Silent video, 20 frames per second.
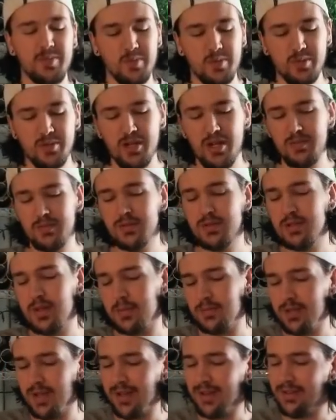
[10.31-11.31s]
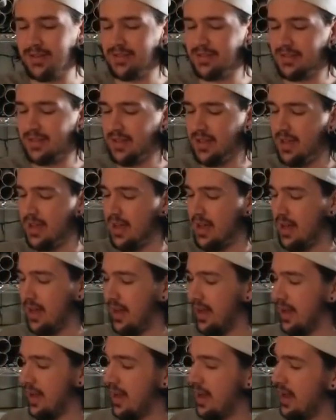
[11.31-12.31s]
from James Reptiles. I
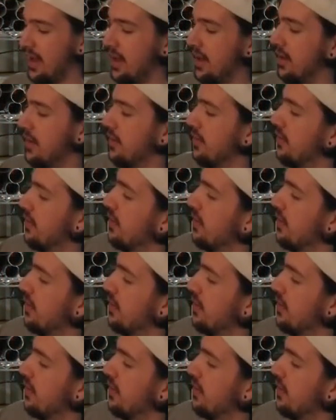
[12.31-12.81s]
have